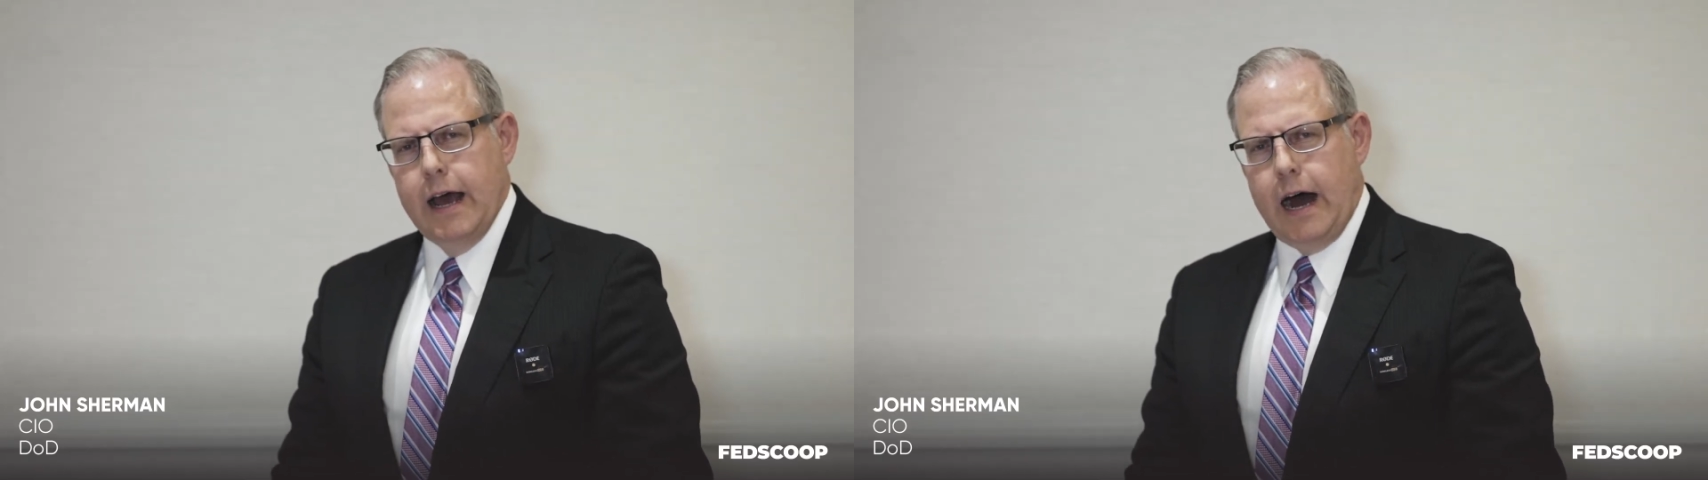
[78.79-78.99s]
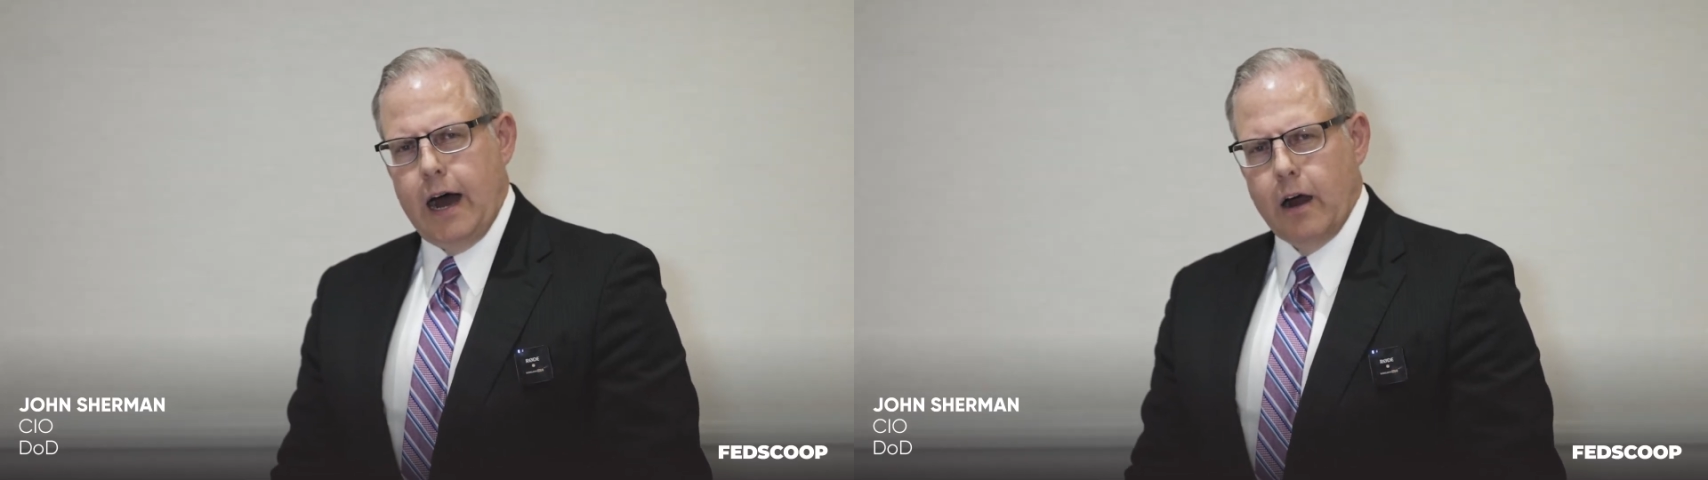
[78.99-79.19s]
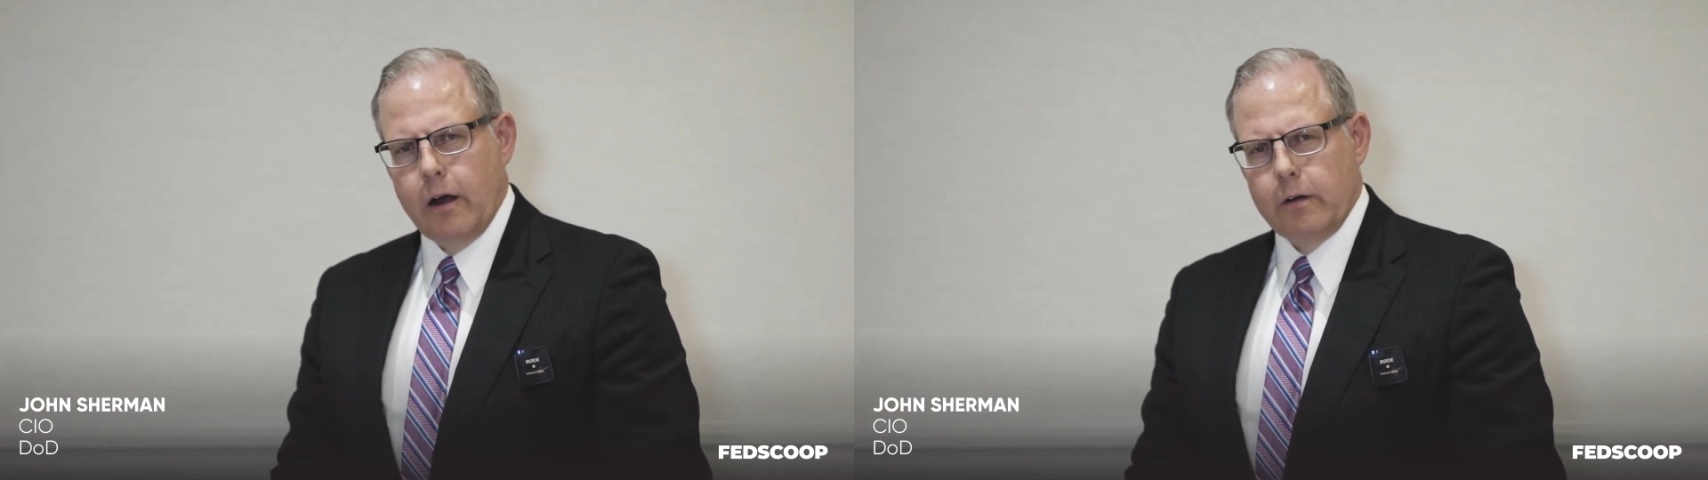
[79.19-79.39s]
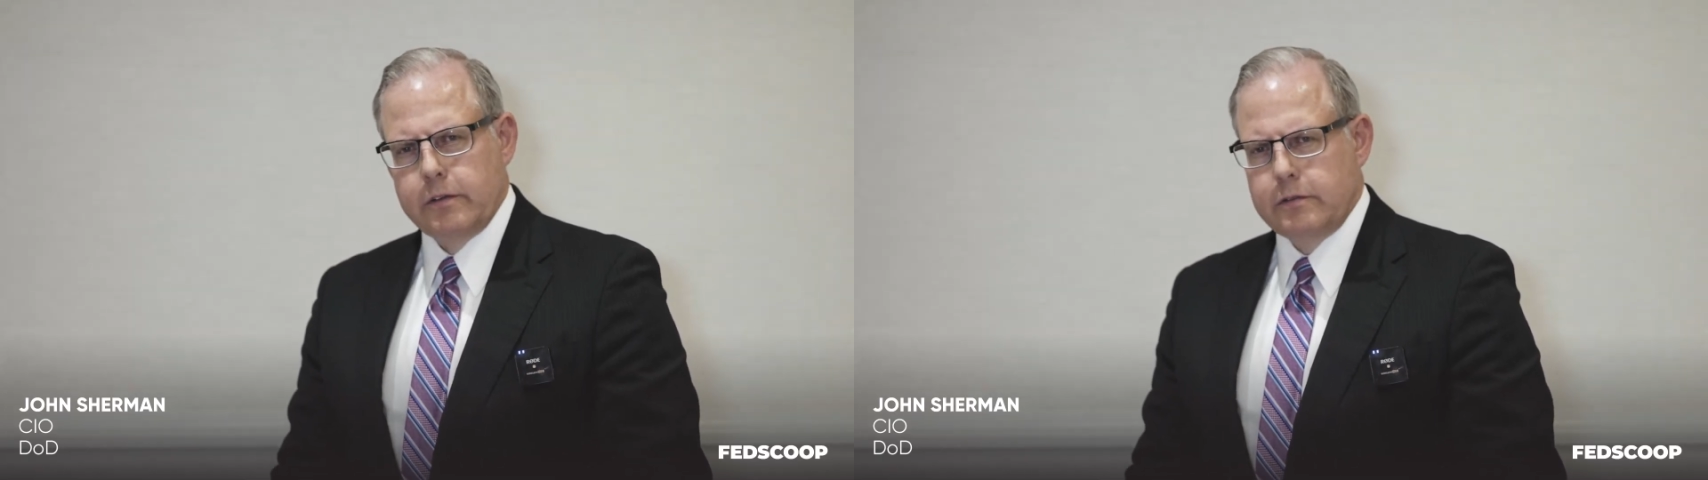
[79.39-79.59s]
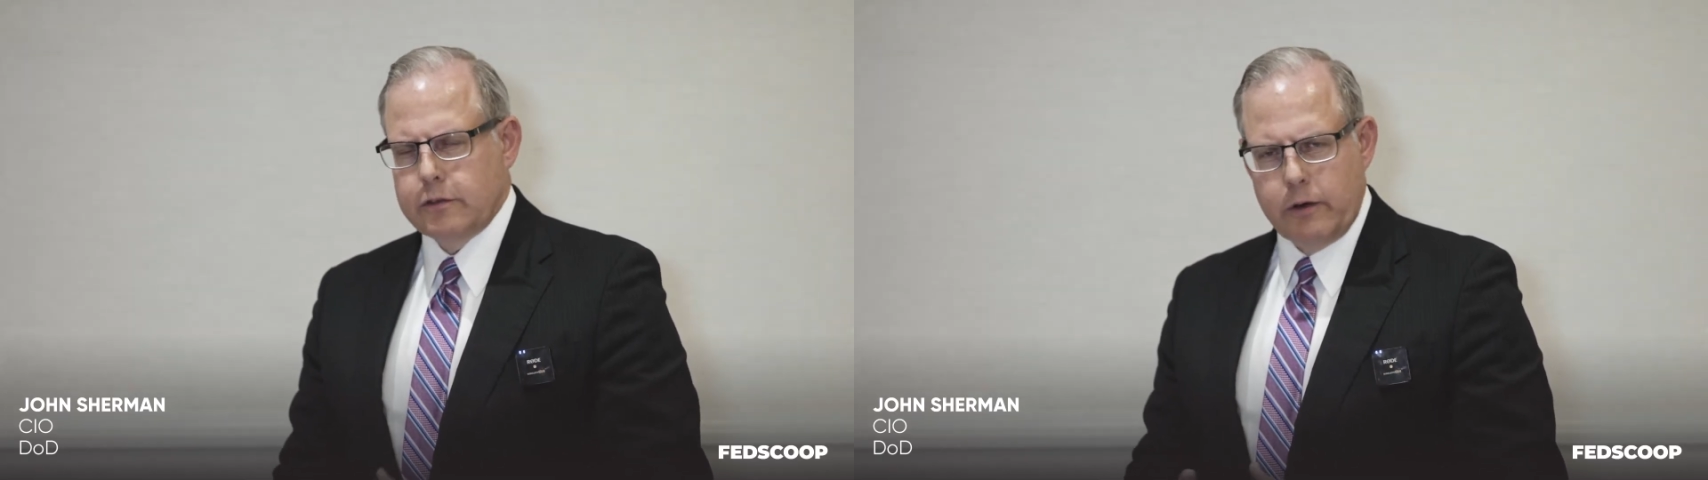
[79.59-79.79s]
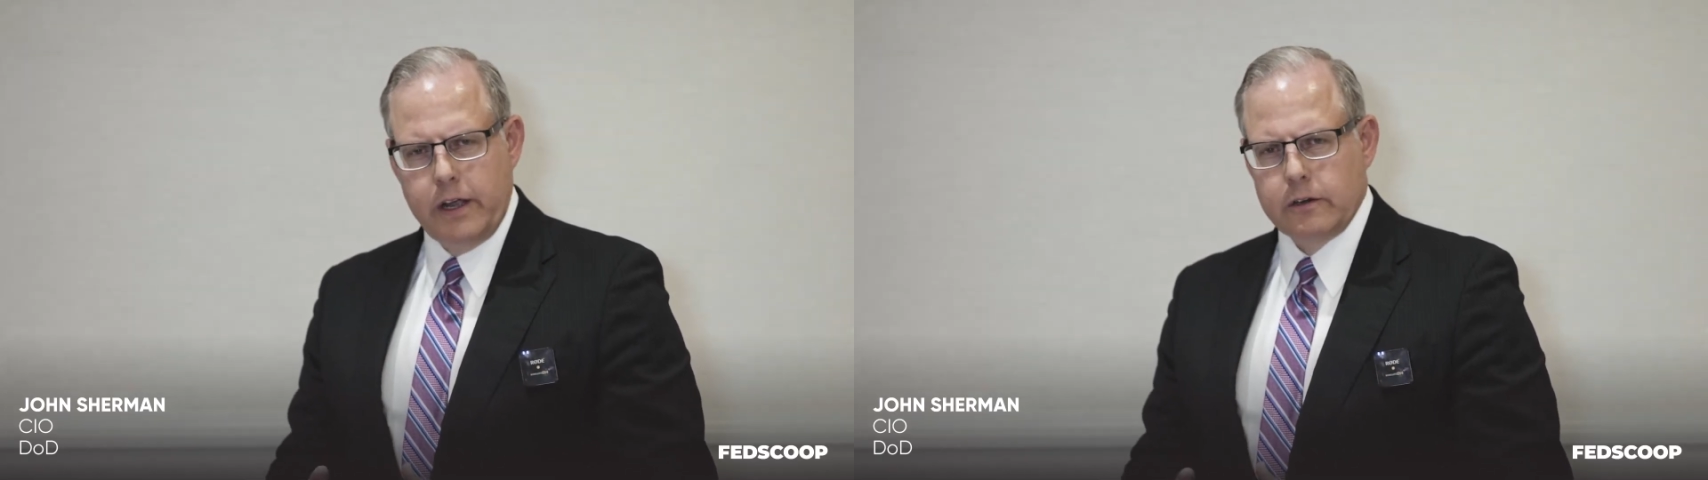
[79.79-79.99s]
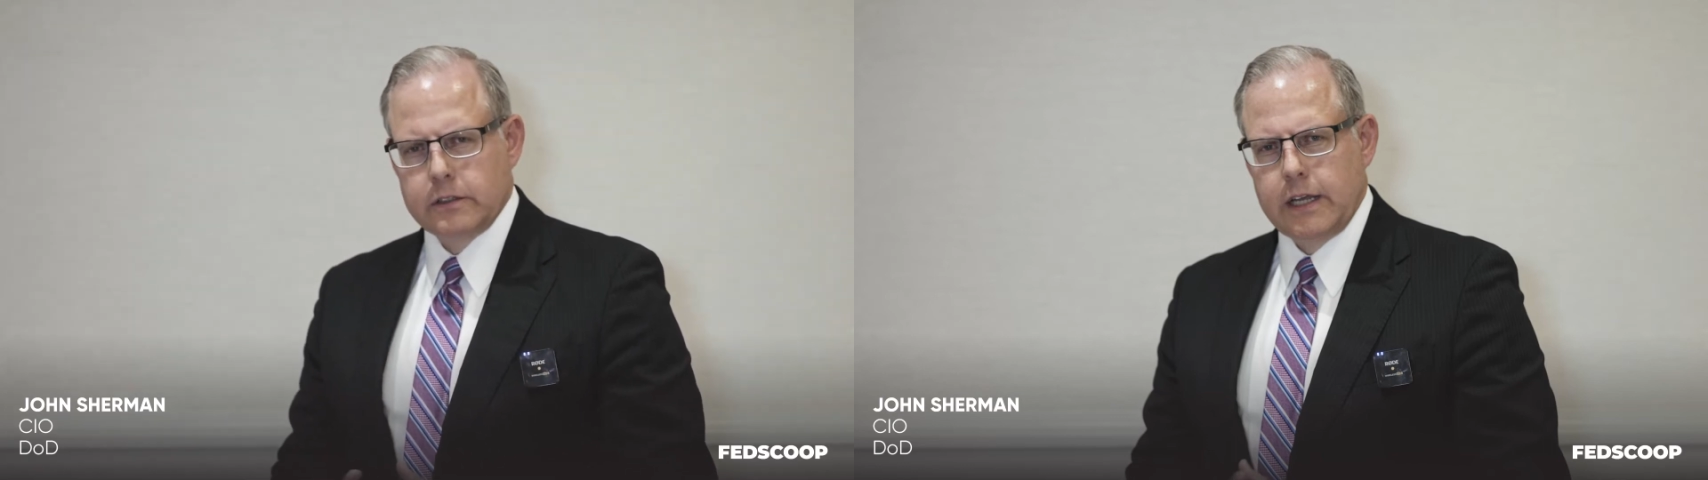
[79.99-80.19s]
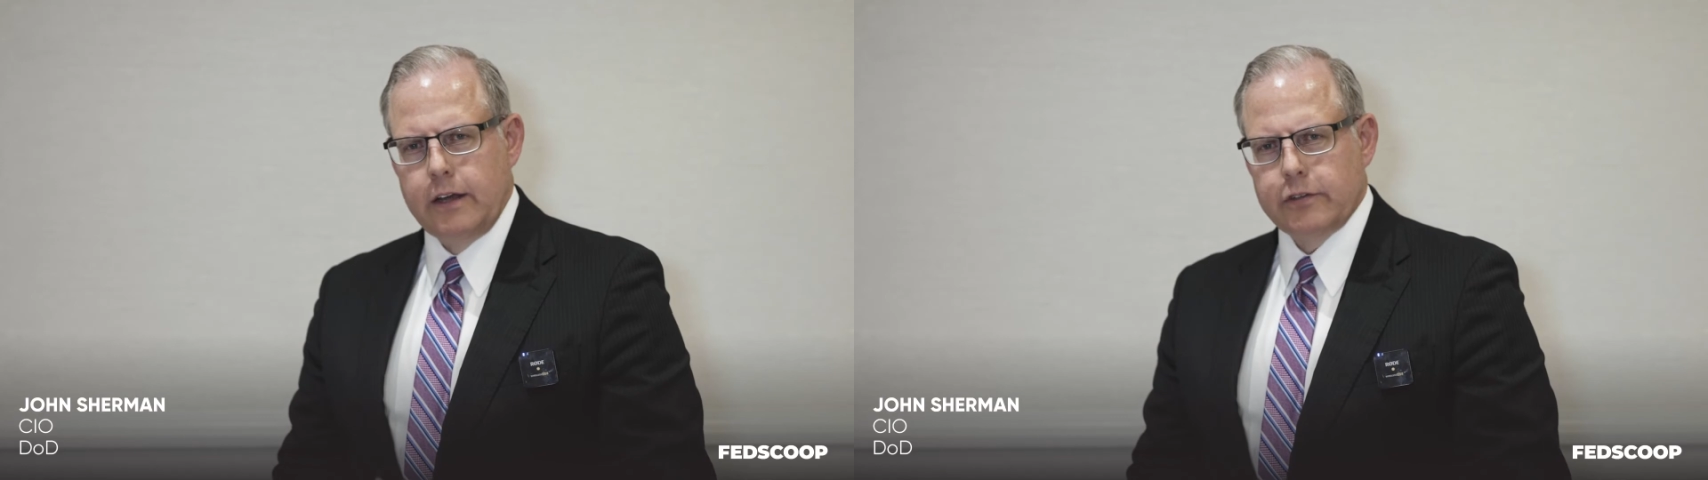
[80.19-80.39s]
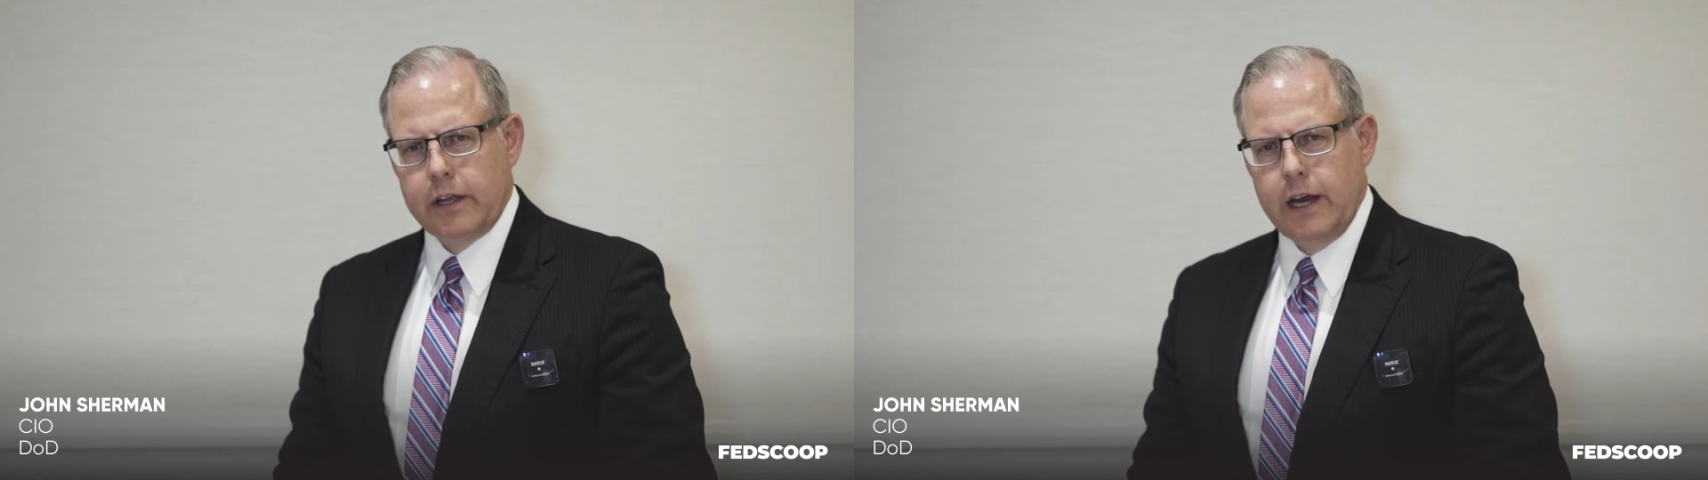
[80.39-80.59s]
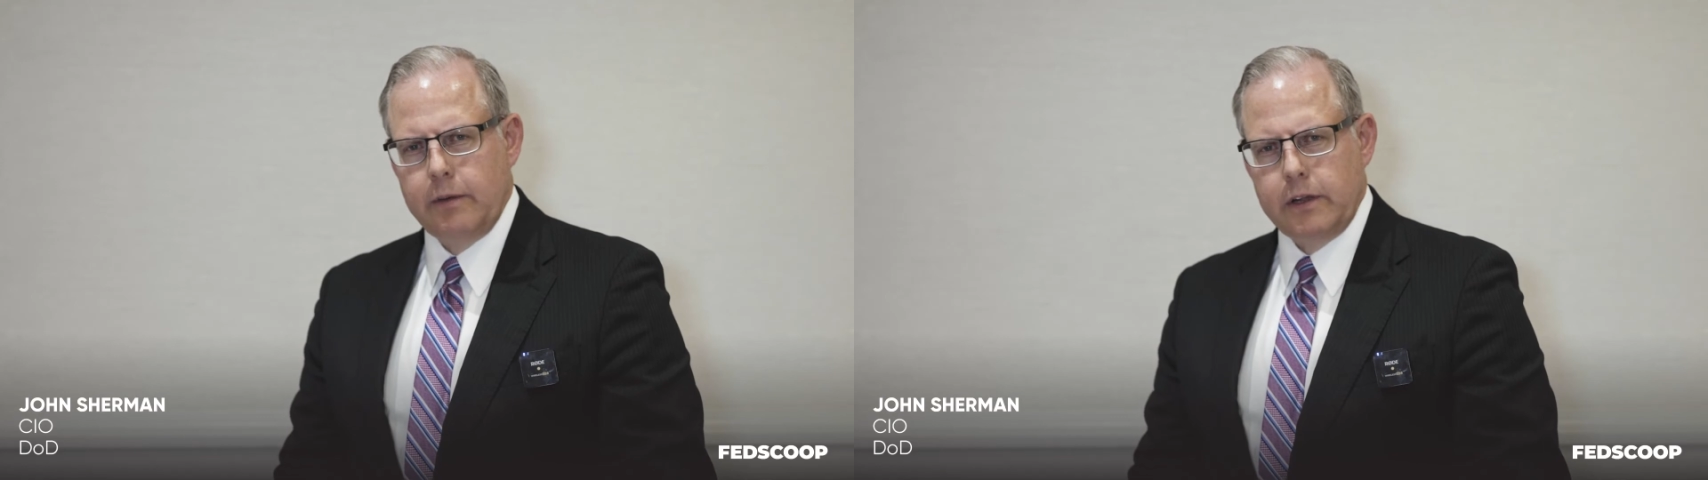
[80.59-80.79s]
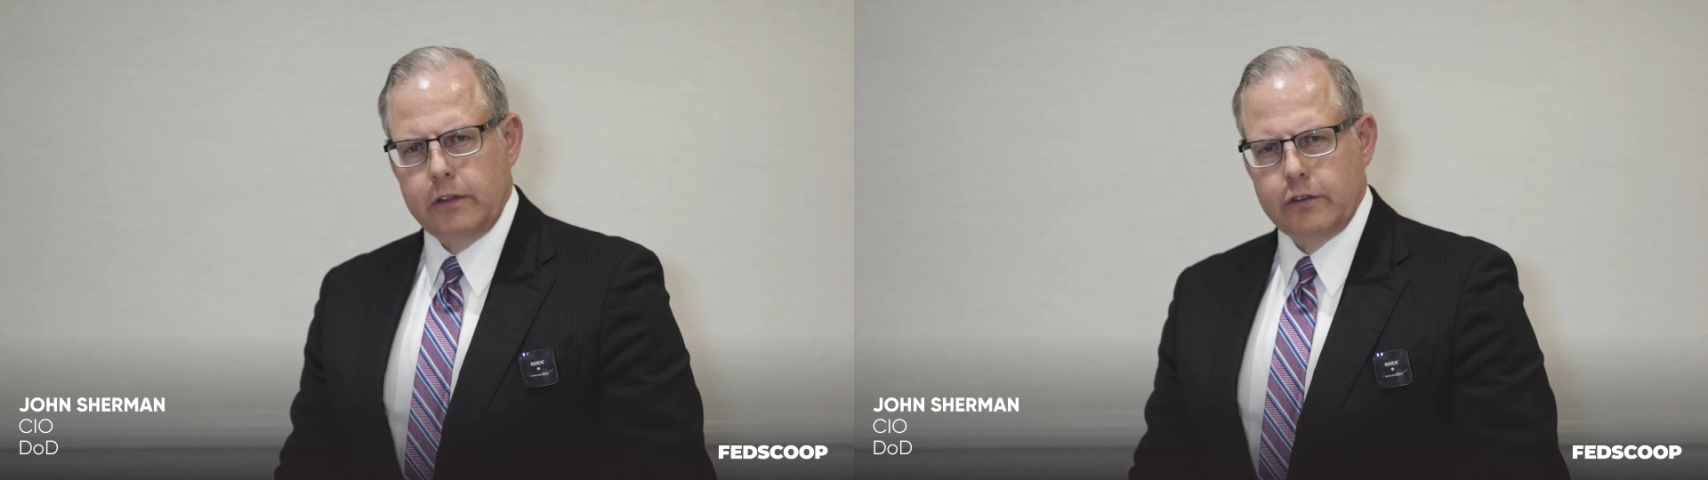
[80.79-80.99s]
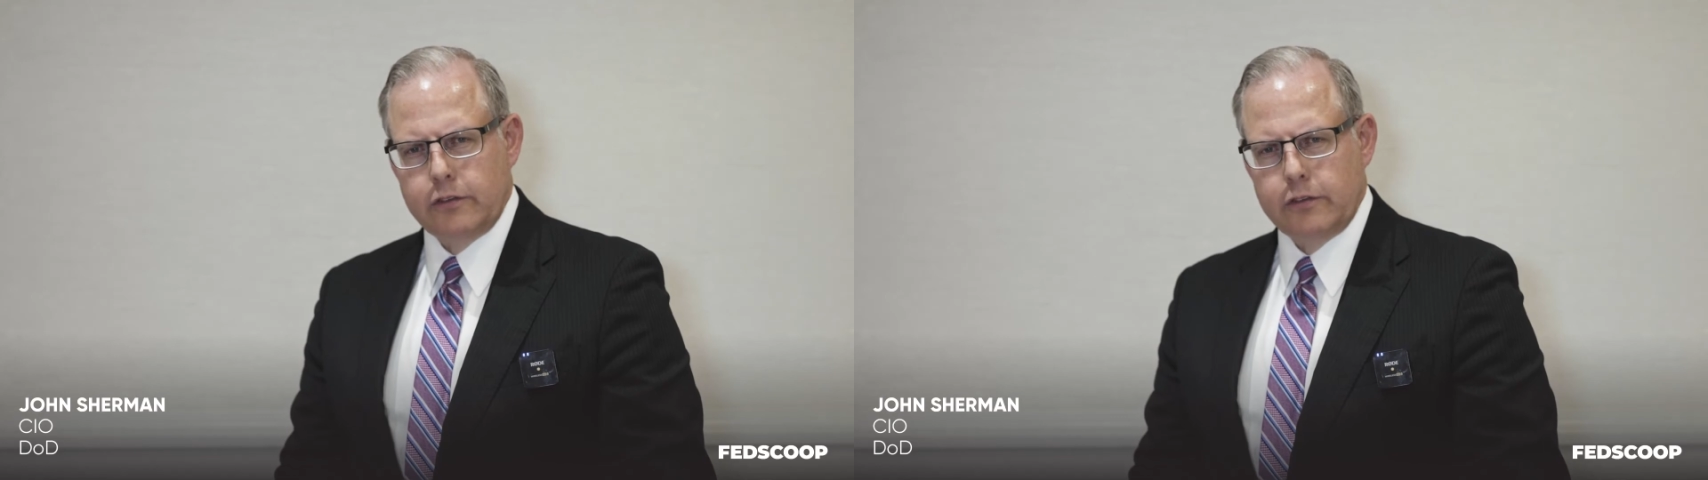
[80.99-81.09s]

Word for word: our 300,000 companies that